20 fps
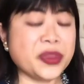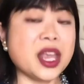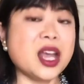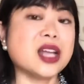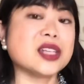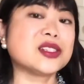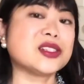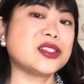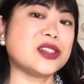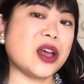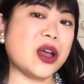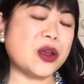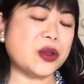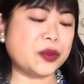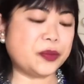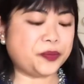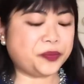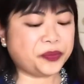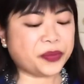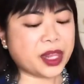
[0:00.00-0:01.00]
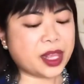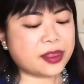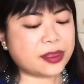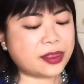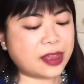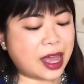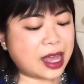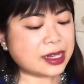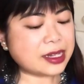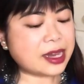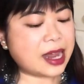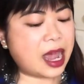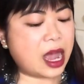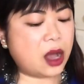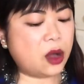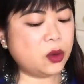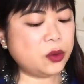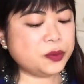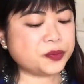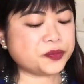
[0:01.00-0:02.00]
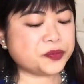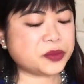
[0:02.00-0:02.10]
So that now